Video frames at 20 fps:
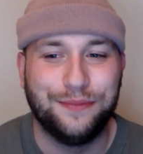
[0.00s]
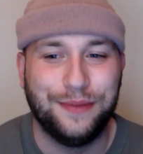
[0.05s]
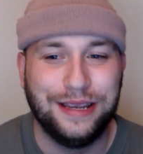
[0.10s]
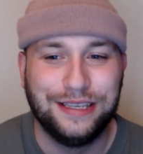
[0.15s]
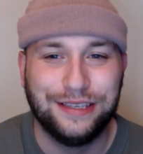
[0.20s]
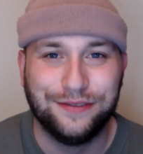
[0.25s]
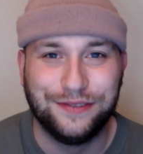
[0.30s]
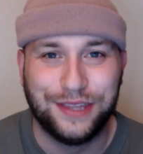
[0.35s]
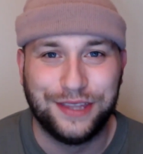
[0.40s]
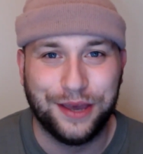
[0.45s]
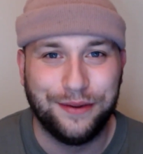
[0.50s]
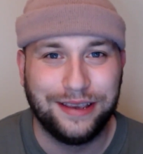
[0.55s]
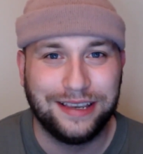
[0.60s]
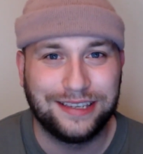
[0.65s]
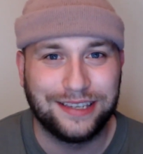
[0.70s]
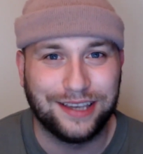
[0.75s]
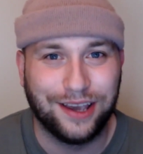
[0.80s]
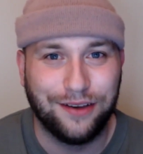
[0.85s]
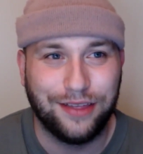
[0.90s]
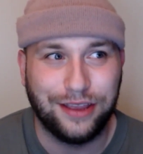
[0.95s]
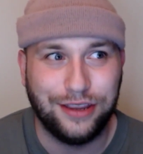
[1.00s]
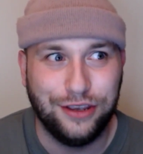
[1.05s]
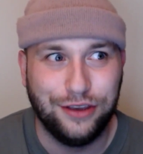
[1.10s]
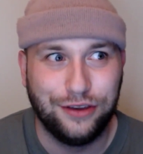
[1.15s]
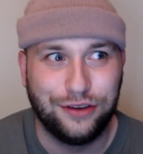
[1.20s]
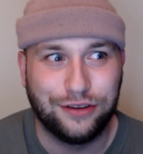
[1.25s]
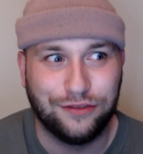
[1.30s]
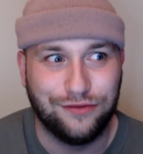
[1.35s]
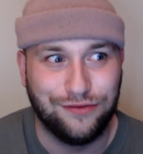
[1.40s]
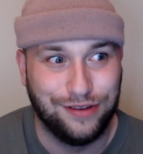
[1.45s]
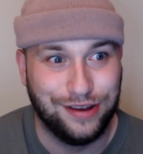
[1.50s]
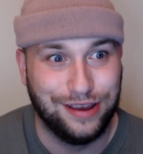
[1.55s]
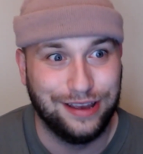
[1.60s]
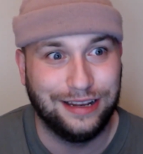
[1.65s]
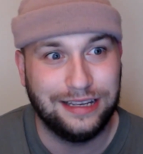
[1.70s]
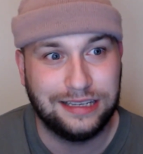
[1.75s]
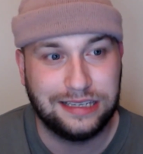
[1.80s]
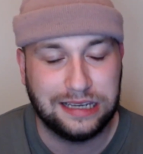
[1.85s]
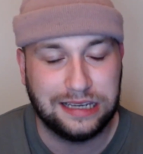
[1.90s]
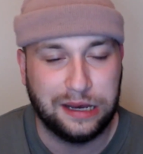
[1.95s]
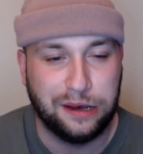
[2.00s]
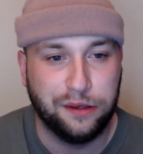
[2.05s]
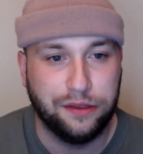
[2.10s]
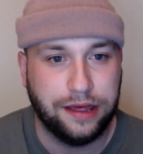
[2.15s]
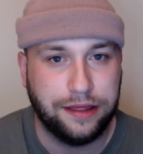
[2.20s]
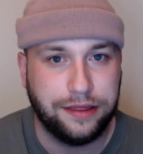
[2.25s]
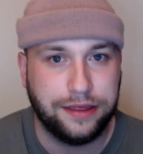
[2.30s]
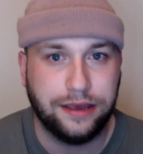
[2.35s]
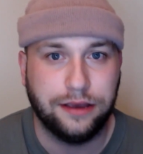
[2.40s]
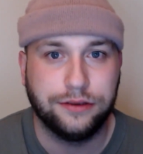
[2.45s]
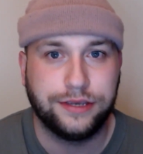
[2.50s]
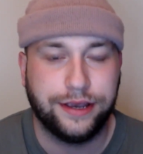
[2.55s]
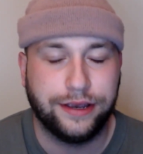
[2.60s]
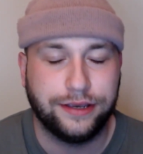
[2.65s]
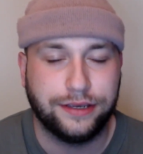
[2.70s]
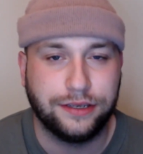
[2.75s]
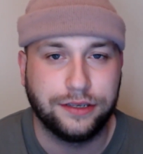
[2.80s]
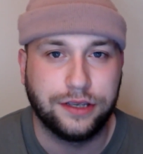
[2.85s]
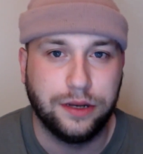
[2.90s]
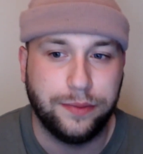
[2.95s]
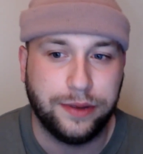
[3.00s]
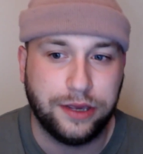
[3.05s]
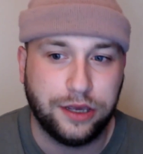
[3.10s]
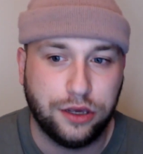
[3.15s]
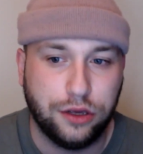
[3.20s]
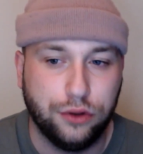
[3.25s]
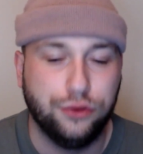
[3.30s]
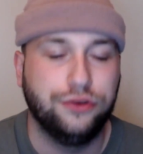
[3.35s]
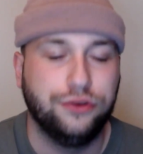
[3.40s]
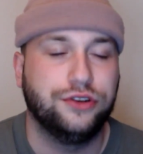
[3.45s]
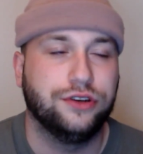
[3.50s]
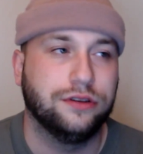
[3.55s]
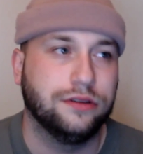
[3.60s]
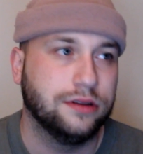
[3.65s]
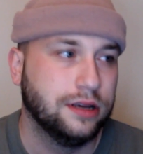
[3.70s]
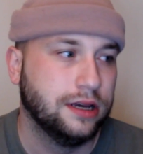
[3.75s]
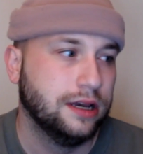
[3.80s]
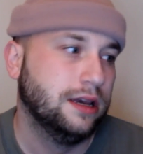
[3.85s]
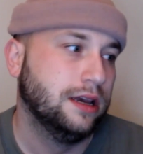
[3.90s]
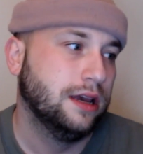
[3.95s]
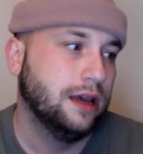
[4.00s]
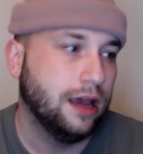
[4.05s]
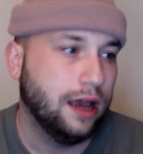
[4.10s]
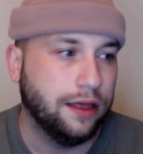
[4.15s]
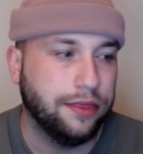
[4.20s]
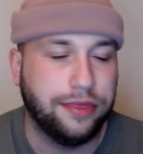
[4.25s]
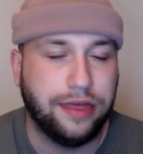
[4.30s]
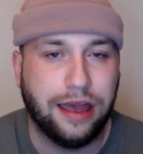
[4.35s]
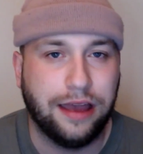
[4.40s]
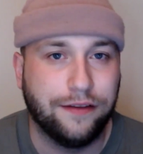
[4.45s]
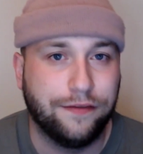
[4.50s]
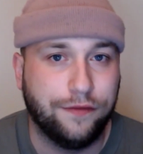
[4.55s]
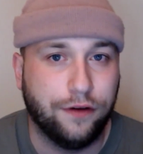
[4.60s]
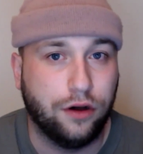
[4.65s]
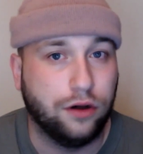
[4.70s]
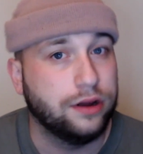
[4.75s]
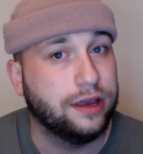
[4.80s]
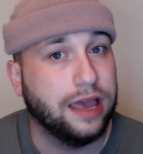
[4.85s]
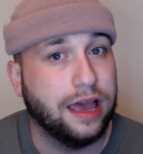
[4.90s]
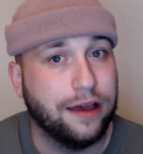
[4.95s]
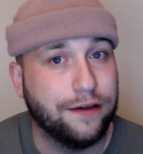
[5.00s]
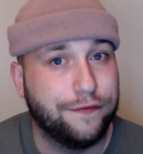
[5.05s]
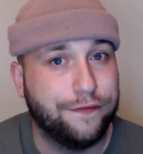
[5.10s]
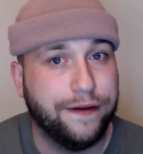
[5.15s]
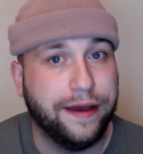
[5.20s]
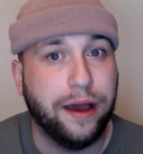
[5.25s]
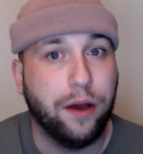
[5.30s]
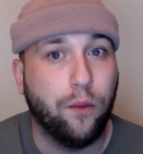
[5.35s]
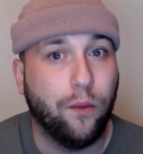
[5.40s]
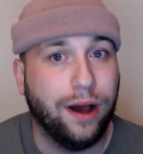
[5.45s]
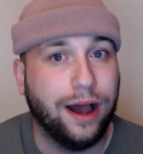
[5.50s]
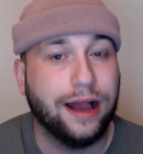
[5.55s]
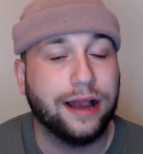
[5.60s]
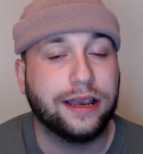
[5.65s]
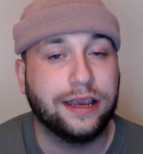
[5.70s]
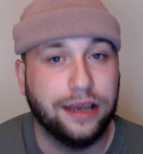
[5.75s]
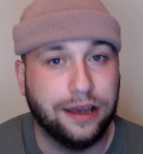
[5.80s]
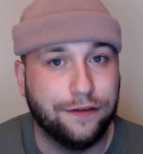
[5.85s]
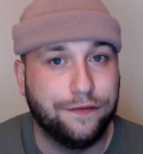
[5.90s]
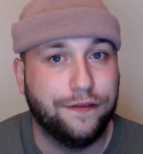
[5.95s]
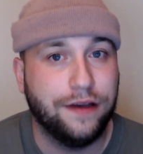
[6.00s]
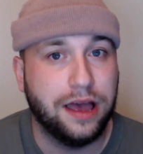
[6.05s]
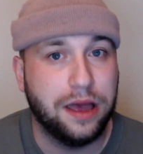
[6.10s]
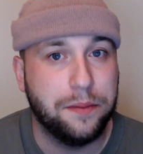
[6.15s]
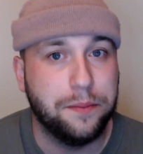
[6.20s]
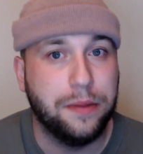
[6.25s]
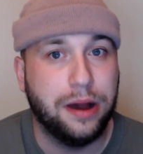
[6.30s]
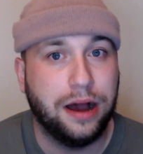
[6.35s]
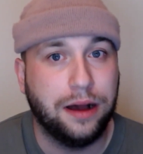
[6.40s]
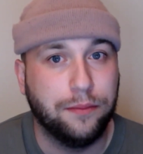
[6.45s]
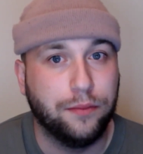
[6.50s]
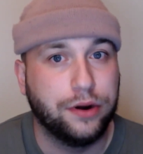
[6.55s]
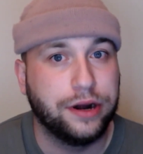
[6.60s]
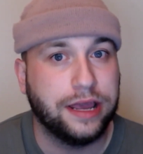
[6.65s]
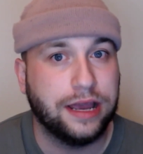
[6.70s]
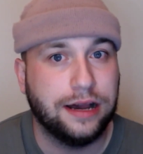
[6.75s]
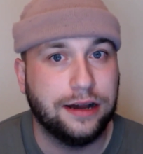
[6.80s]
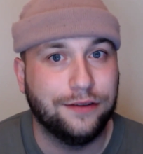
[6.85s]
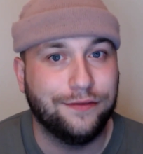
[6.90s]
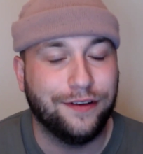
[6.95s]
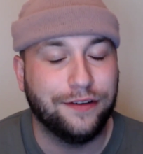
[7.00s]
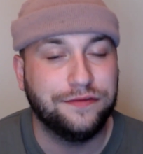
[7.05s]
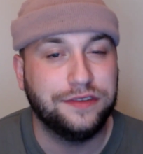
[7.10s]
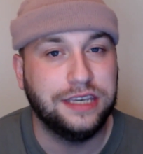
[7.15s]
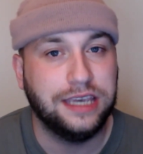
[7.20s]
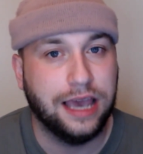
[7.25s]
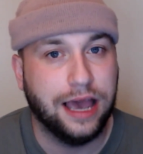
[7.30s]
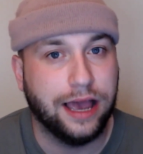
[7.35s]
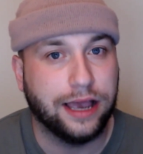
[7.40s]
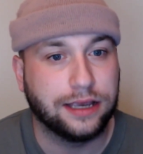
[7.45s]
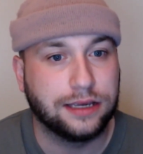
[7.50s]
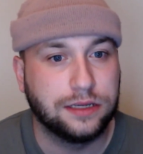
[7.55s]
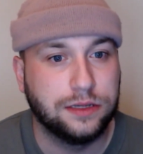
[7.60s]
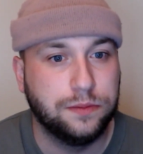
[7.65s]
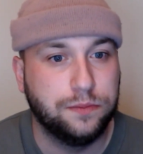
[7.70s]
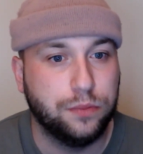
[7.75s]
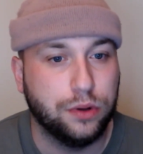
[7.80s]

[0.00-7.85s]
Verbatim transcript: means of doing so, then you could really sell that the LCS is going to be huge and and therefore get a fair whack, a fair amount of money out of FTX.